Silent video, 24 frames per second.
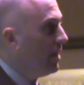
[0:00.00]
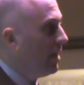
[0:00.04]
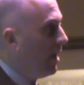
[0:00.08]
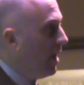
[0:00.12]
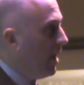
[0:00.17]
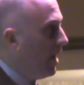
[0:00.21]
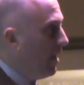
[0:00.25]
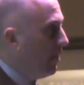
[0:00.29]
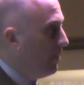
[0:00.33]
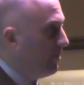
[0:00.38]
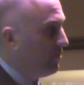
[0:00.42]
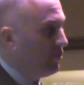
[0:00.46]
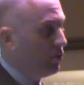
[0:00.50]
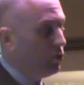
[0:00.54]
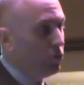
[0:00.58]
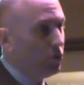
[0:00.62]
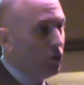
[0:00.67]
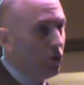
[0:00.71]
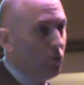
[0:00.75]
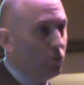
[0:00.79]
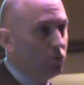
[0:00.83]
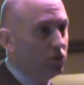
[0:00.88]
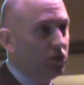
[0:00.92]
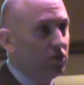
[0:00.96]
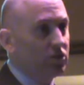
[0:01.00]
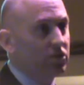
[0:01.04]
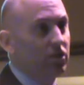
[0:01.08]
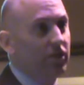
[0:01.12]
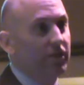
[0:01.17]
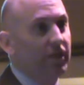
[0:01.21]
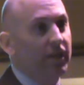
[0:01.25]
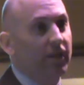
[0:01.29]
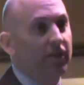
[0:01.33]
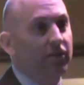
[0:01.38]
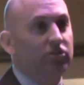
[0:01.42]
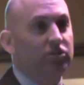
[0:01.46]
If you go just
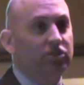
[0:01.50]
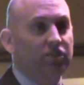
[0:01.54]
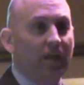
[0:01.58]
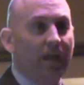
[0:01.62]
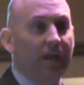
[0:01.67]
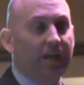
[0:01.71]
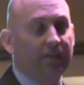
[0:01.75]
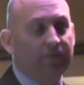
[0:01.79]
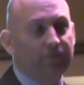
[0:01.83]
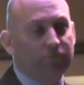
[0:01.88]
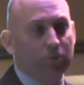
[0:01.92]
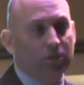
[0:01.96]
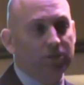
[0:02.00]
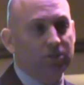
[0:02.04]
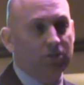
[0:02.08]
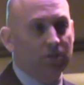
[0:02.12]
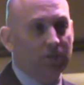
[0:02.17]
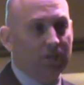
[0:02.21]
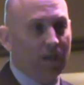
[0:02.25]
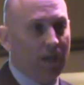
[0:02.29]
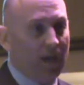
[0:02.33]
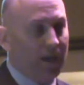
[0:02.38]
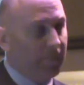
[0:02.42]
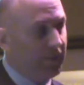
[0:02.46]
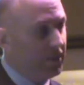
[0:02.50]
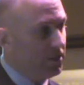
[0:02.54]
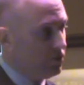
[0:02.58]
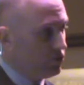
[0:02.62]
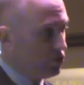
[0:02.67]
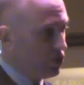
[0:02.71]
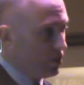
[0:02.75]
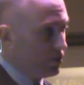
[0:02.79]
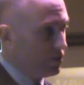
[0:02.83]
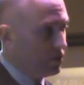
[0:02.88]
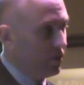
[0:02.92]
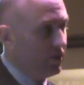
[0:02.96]
on the other side of Worcester Common,
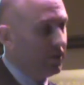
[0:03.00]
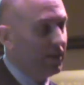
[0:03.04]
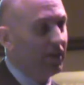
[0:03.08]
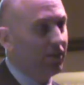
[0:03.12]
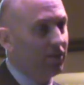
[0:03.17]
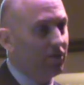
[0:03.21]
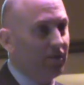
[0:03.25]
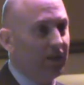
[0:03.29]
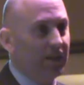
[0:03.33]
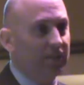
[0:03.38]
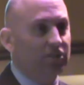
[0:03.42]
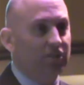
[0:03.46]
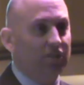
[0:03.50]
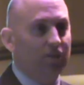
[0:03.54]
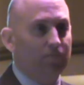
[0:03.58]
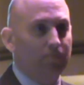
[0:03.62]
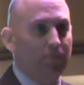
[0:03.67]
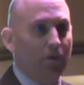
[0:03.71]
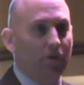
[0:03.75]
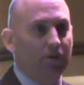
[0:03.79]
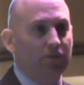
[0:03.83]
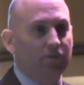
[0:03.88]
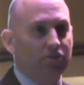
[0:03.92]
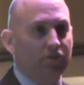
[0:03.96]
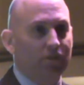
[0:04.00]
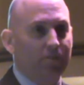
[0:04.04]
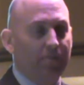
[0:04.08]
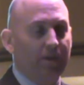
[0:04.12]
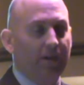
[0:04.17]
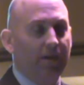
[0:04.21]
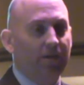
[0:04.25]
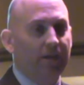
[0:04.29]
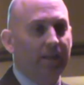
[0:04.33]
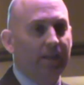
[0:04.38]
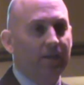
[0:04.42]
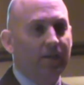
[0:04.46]
just on the other edge of the partnership
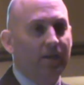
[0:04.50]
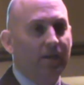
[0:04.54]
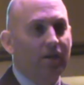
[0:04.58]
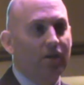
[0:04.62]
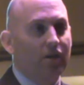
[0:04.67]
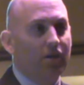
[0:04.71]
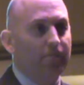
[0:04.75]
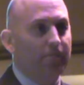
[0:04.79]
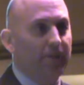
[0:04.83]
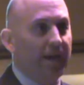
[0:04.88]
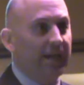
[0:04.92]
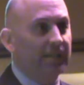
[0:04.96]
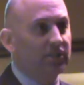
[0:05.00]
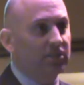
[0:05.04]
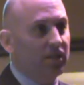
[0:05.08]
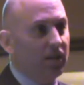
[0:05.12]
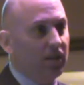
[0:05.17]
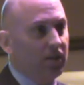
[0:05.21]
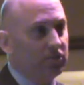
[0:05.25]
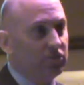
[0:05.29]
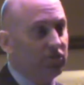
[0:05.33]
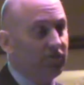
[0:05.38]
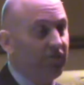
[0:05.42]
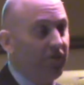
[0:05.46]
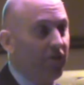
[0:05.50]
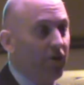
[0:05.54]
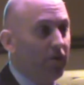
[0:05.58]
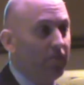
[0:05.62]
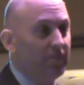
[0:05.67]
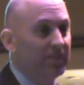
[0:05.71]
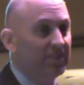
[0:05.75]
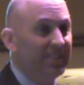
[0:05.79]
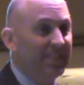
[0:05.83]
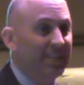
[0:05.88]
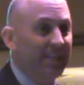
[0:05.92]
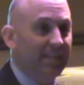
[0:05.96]
area, Mass College of
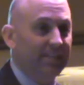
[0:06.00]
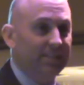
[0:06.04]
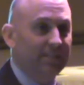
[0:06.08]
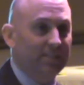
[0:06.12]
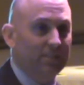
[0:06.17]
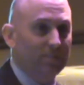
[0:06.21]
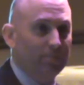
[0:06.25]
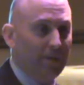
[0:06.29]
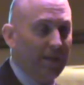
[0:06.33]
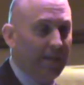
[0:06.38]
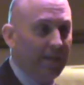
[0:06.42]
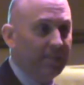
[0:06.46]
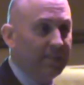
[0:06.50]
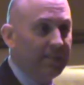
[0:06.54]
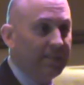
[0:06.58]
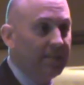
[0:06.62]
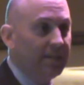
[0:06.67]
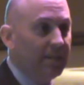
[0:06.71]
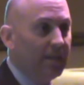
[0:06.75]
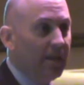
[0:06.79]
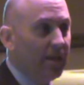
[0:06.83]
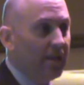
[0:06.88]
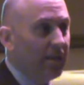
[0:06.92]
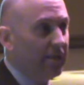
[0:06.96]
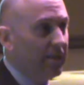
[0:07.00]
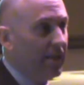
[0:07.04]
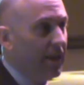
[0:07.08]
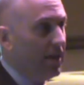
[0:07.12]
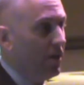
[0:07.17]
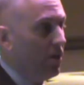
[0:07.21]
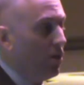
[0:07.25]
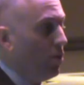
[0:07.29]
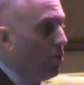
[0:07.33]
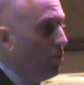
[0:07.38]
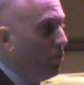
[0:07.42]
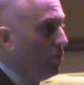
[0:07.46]
Pharmacy has expanded.
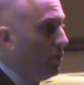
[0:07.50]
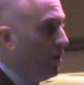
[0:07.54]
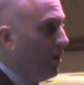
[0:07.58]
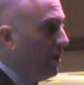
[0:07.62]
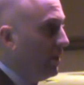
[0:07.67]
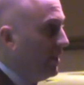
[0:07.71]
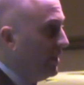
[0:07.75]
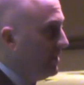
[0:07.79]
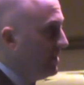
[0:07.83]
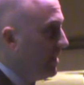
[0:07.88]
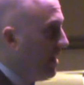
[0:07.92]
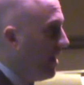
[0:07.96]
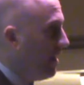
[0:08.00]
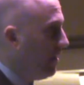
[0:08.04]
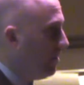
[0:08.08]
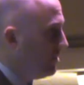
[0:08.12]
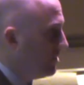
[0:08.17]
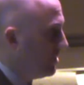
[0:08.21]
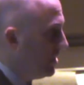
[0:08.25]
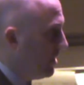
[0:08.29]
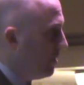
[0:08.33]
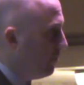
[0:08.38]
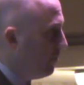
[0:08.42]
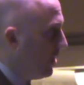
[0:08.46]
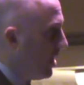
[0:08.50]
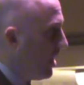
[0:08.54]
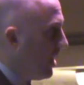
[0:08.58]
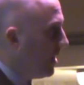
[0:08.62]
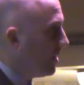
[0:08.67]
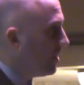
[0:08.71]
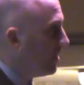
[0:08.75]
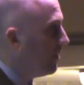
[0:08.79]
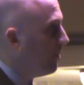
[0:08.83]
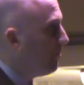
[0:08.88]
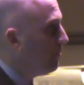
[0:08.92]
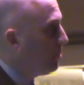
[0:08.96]
They own an entire city
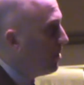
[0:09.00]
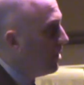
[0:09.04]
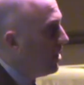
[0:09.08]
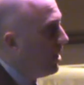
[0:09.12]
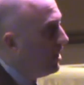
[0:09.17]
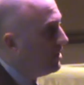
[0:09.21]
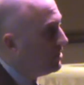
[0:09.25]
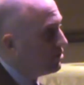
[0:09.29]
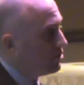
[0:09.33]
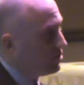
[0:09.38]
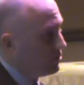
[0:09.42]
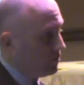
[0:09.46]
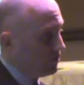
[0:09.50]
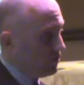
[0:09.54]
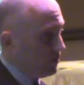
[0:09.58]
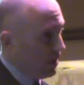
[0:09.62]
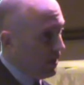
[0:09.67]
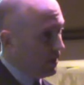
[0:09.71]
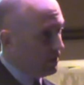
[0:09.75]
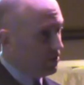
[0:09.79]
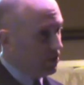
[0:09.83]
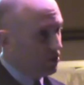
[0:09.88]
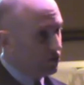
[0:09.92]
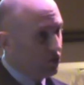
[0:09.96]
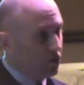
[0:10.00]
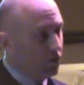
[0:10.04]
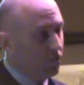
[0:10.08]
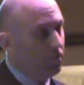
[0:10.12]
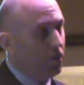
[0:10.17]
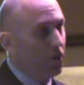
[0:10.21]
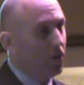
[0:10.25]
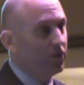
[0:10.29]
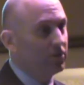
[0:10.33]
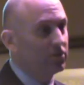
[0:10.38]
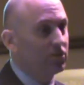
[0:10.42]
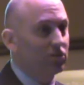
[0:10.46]
block, plus additional
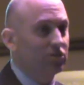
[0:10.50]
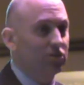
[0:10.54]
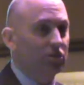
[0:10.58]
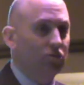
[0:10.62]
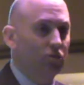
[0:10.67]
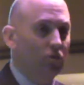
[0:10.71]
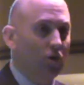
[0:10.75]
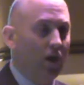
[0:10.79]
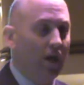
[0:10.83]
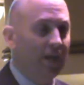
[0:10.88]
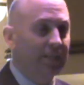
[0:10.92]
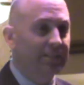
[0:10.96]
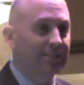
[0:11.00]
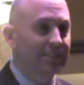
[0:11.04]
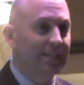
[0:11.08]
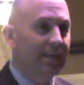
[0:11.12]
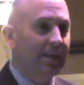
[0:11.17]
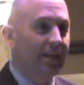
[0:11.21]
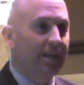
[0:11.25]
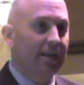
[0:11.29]
parcels across.